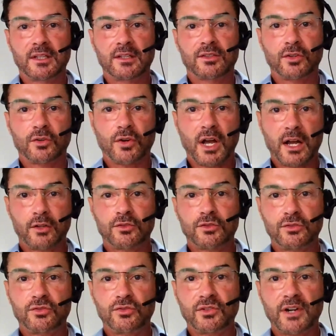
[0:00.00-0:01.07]
So how to
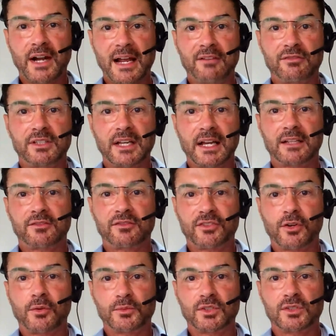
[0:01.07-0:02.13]
derive that
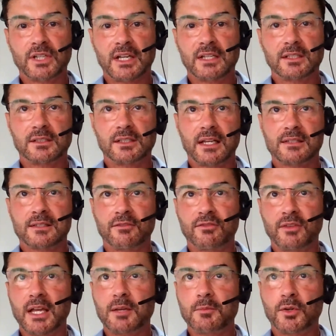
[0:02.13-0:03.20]
from the data that is
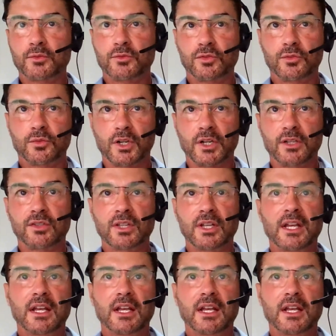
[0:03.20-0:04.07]
available to us